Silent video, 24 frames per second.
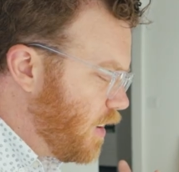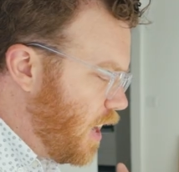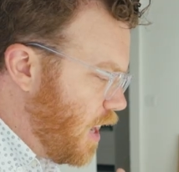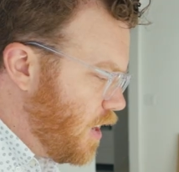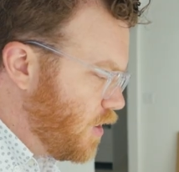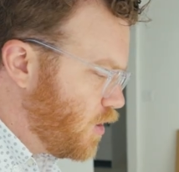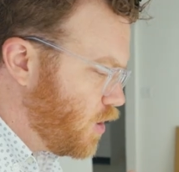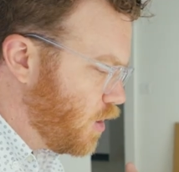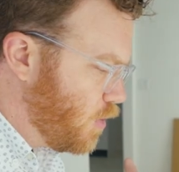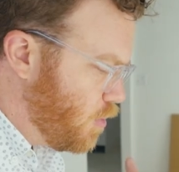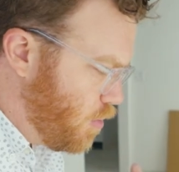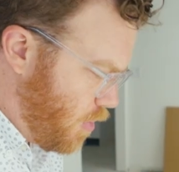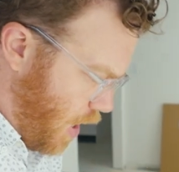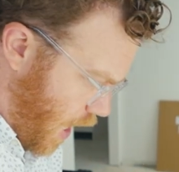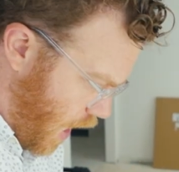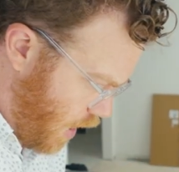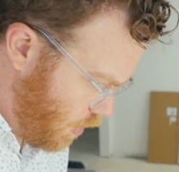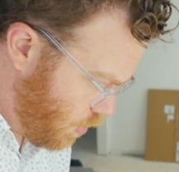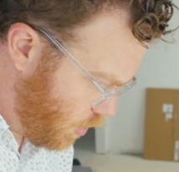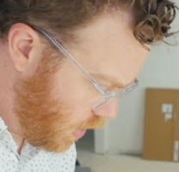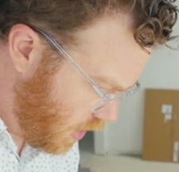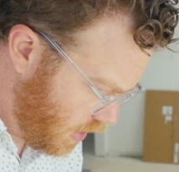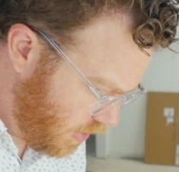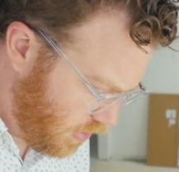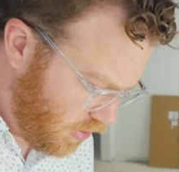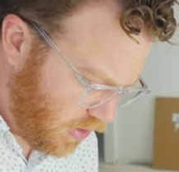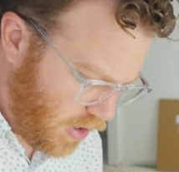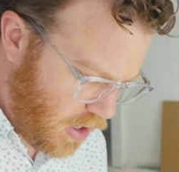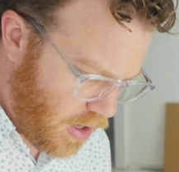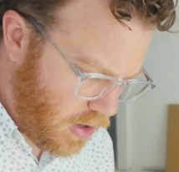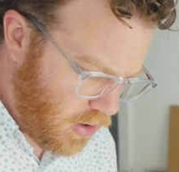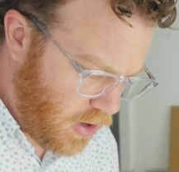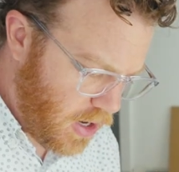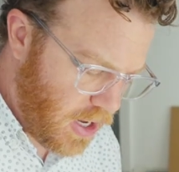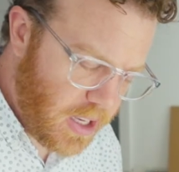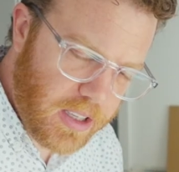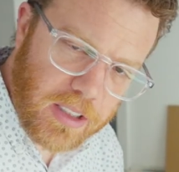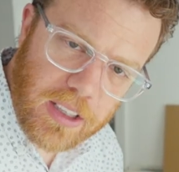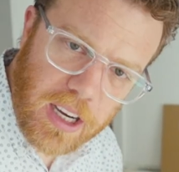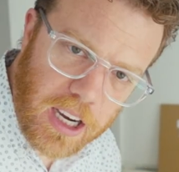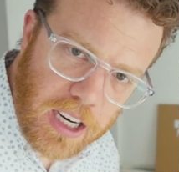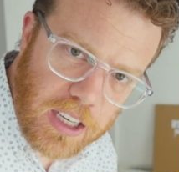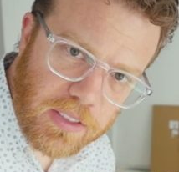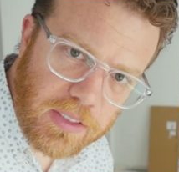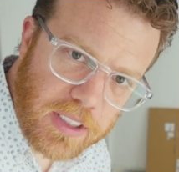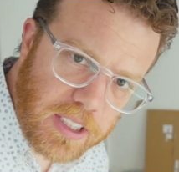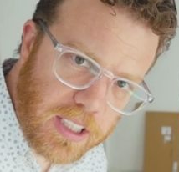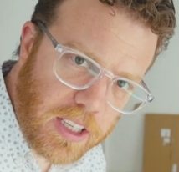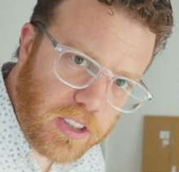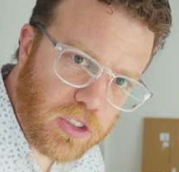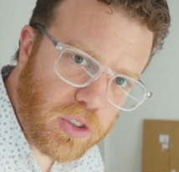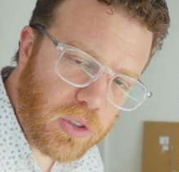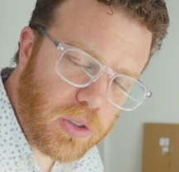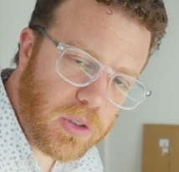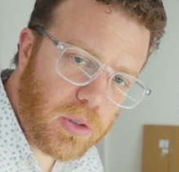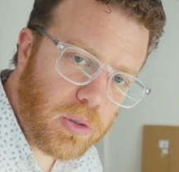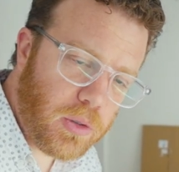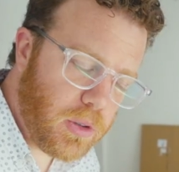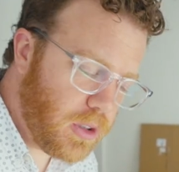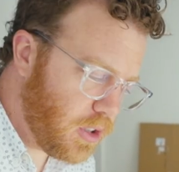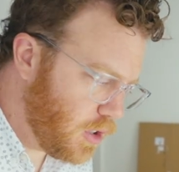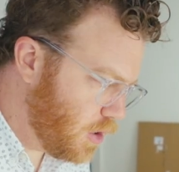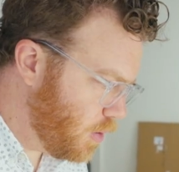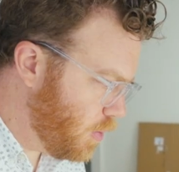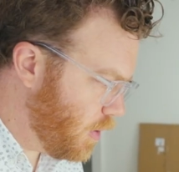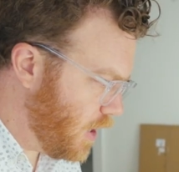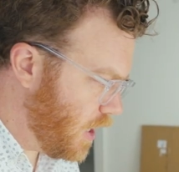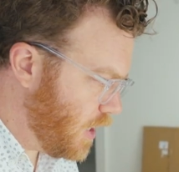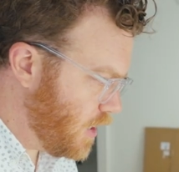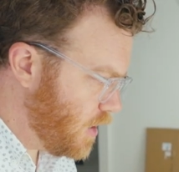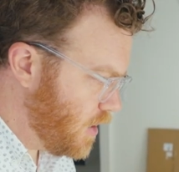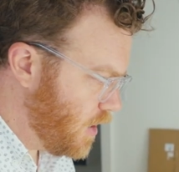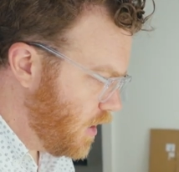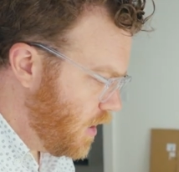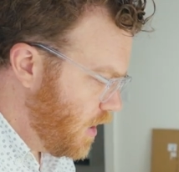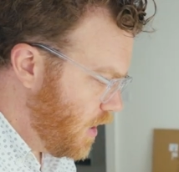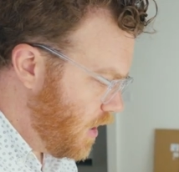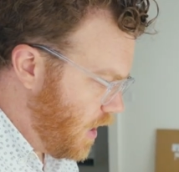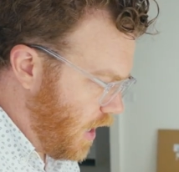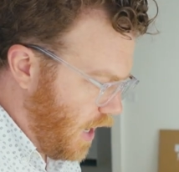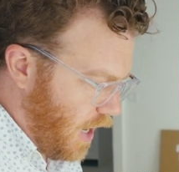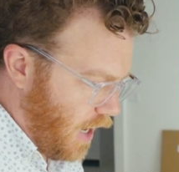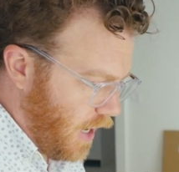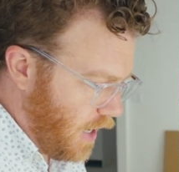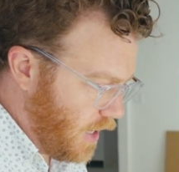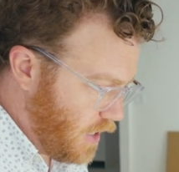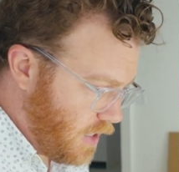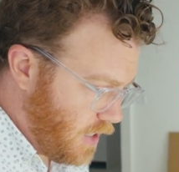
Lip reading: entered my workflow as kind of essential tools, but I